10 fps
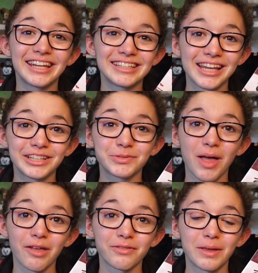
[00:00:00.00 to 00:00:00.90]
It takes a
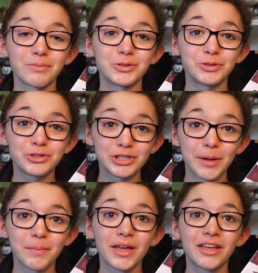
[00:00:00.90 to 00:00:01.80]
while for them to
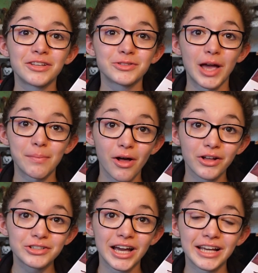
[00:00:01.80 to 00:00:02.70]
ship. So I
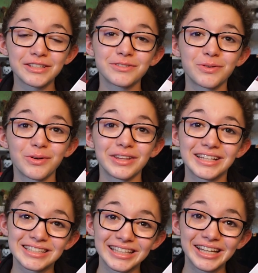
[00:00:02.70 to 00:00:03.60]
apologize for
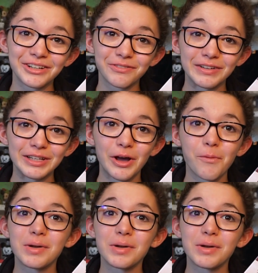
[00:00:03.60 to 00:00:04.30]
this later video,